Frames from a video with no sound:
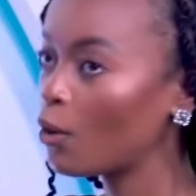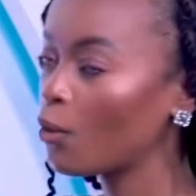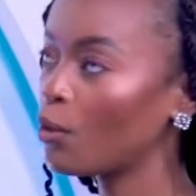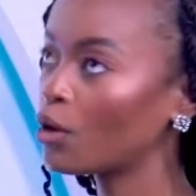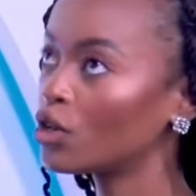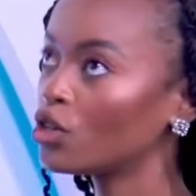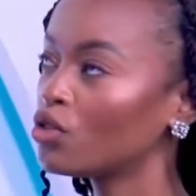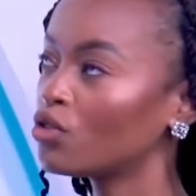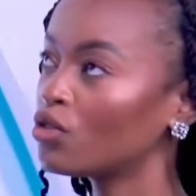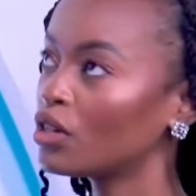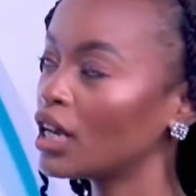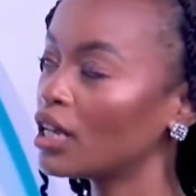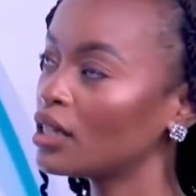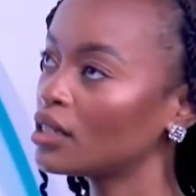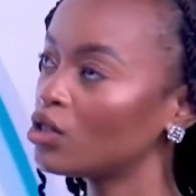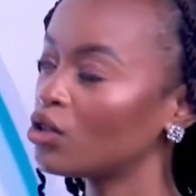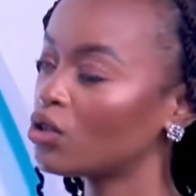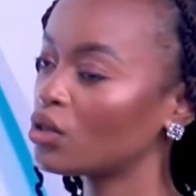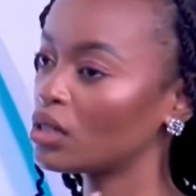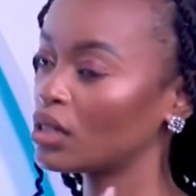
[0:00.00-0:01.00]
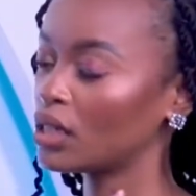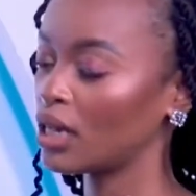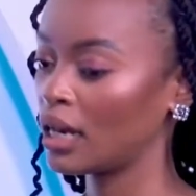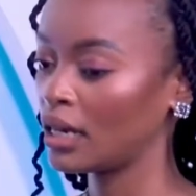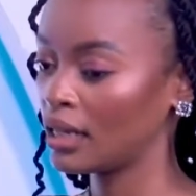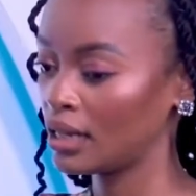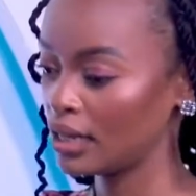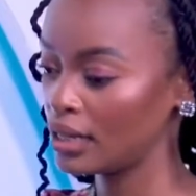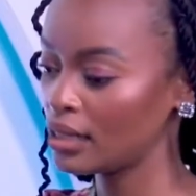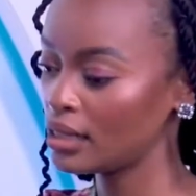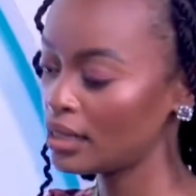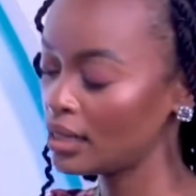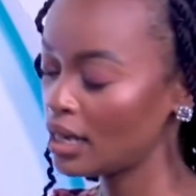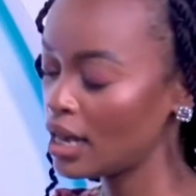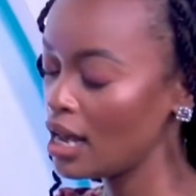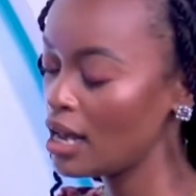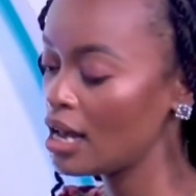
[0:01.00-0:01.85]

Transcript: when you raise your standard,